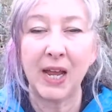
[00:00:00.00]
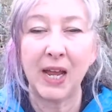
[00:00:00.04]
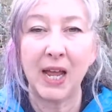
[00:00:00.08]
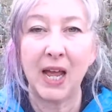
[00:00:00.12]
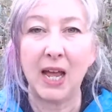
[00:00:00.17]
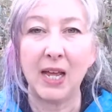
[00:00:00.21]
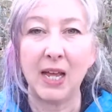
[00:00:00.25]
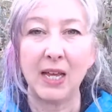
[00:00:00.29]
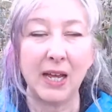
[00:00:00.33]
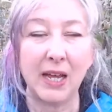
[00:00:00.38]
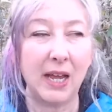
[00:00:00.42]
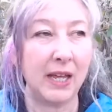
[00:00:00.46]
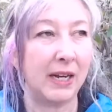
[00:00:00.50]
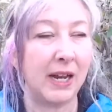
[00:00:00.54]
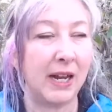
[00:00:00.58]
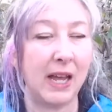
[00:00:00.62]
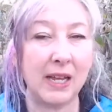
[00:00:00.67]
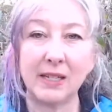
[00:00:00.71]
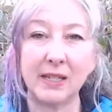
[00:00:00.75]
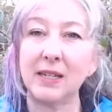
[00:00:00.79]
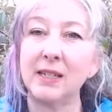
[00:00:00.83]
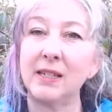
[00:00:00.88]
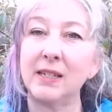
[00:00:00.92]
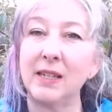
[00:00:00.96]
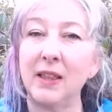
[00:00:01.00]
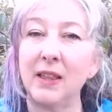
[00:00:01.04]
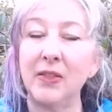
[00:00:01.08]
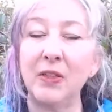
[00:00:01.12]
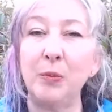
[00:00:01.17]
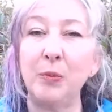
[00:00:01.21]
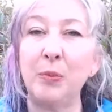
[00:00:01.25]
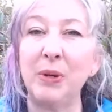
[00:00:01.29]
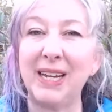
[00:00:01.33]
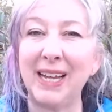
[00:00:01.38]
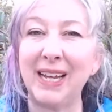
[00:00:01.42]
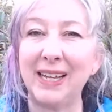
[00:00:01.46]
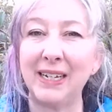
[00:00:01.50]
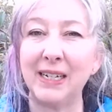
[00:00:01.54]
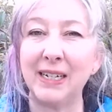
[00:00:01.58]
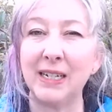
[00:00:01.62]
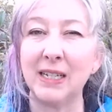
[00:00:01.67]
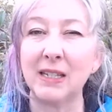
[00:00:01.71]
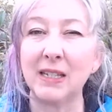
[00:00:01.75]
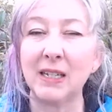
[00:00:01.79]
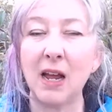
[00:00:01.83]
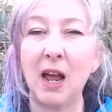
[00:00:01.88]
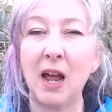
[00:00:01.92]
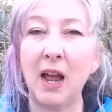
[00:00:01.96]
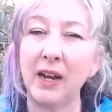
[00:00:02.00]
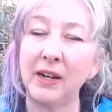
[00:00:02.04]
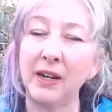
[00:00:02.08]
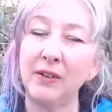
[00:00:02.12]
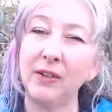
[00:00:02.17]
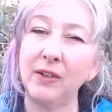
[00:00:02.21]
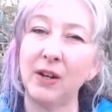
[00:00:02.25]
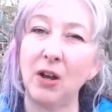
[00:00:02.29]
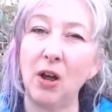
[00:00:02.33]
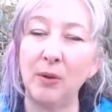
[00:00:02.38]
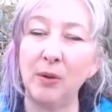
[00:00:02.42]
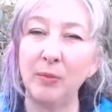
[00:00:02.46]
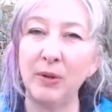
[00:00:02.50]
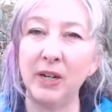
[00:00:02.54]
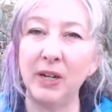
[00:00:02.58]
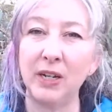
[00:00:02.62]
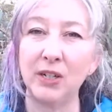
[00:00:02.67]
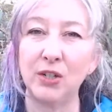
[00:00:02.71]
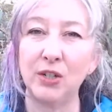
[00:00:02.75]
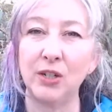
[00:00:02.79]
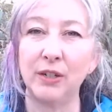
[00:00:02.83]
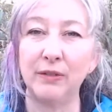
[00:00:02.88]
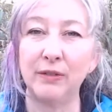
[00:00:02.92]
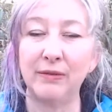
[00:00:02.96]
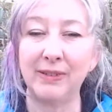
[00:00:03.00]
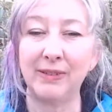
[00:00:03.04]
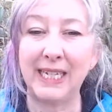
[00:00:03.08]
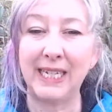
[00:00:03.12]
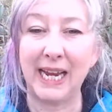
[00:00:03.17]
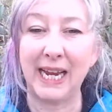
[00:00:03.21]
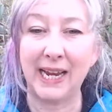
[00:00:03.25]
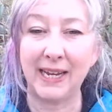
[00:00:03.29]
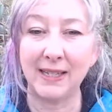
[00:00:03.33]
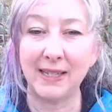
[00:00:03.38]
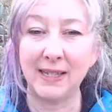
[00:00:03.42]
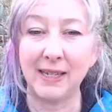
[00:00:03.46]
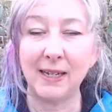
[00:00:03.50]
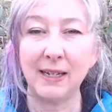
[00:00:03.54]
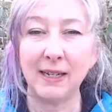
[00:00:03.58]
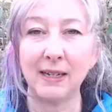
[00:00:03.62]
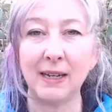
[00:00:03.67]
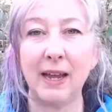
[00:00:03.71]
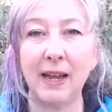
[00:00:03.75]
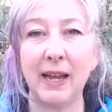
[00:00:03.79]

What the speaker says: and as I said in the beginning, it's kind of a combination of gazing,